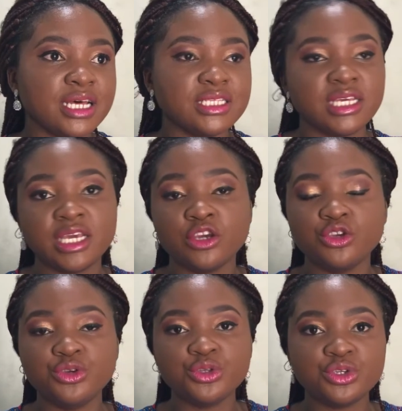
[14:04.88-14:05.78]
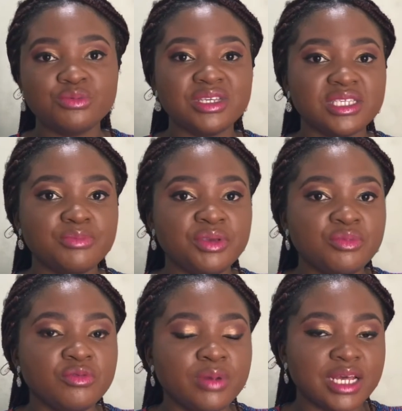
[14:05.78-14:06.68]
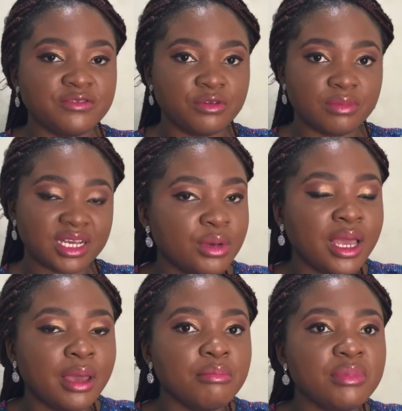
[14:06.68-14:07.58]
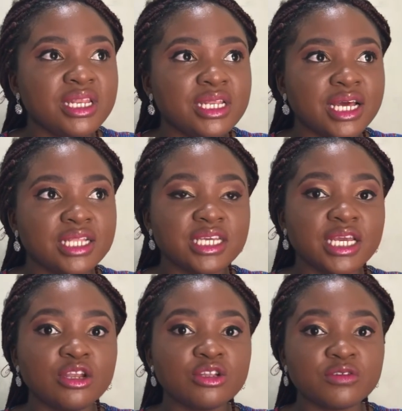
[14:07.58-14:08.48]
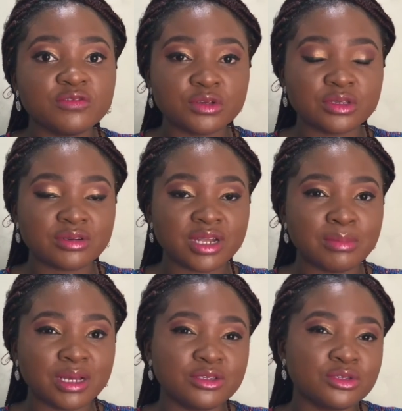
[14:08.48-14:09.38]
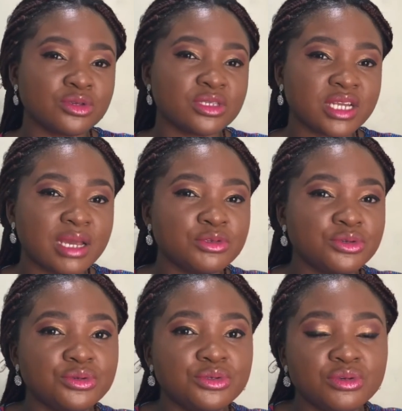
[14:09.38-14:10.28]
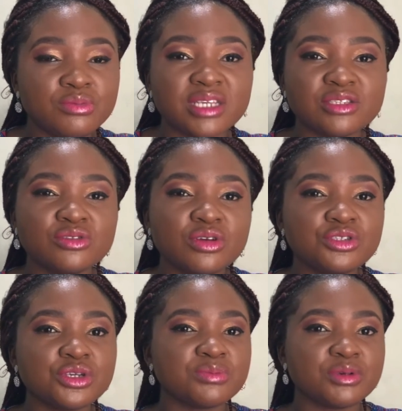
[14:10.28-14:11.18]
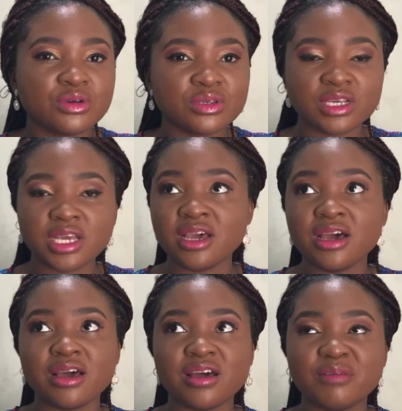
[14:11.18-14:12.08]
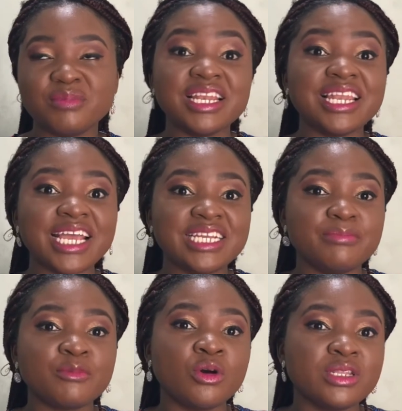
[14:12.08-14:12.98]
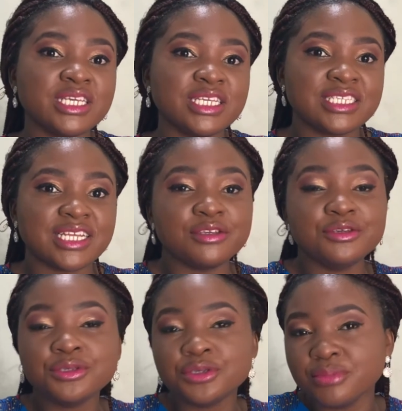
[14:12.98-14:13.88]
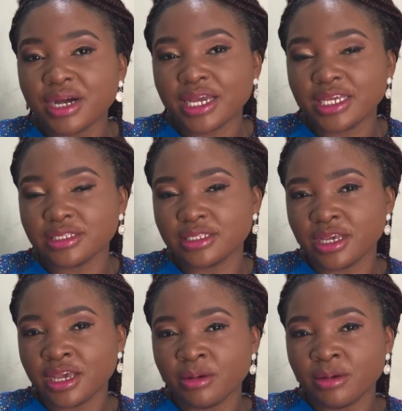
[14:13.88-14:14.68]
that YouTube is a people platform, meaning that a lot of subscribers subscribe to YouTubers not just because they like the content that the YouTuber is